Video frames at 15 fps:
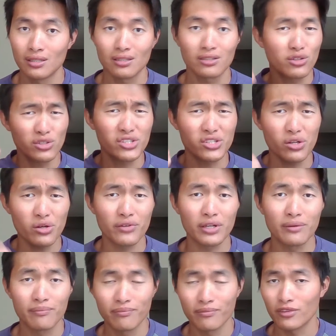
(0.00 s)
You deserve it.
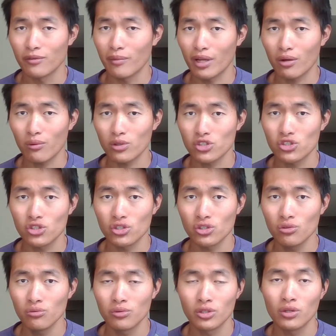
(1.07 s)
No matter what you
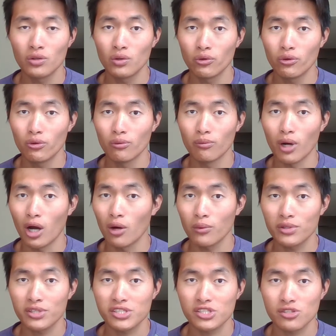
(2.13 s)
do, you
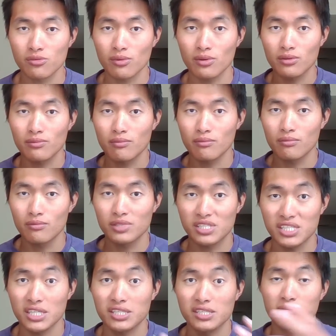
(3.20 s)
always
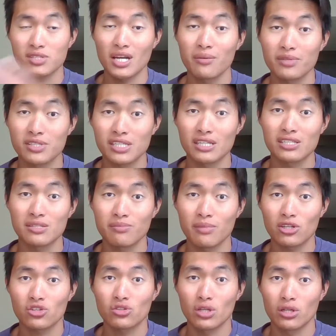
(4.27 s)
set some time aside to make
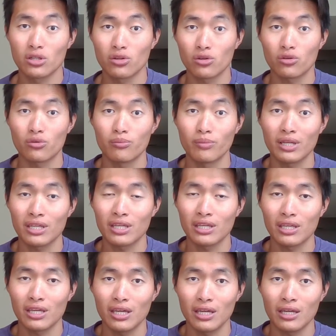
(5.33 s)
sure that you're
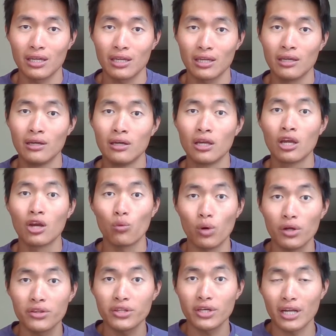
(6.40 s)
making a well
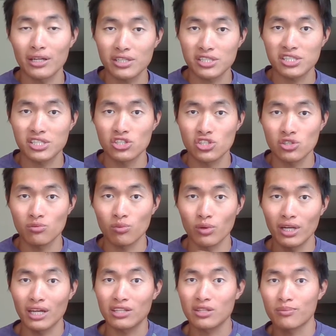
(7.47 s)
thought out decision, weighed
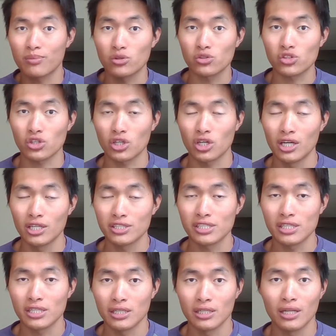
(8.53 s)
out the pros and cons,
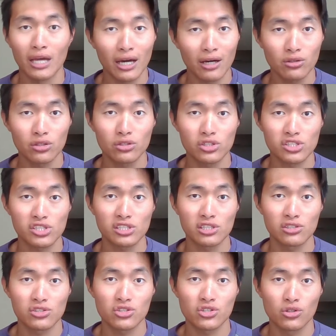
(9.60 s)
and now you just
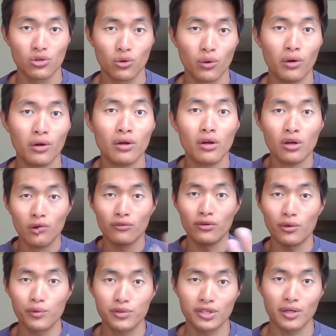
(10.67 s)
need to
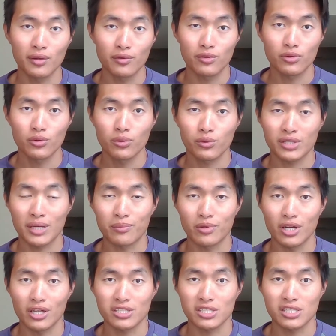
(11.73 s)
follow through with that
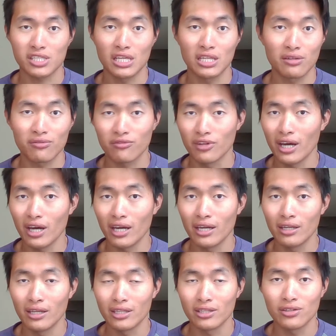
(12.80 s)
process. And if
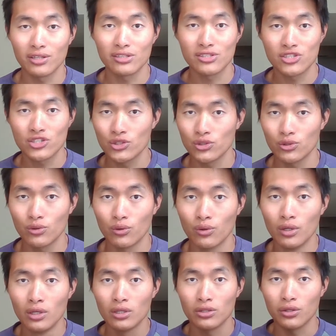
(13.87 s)
not, and you didn't do
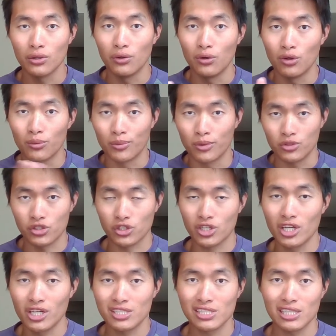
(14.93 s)
the whole pros and
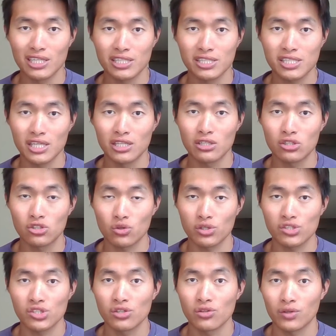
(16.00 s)
cons list and you
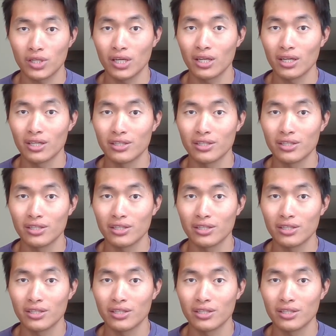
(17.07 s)
trusted your gut on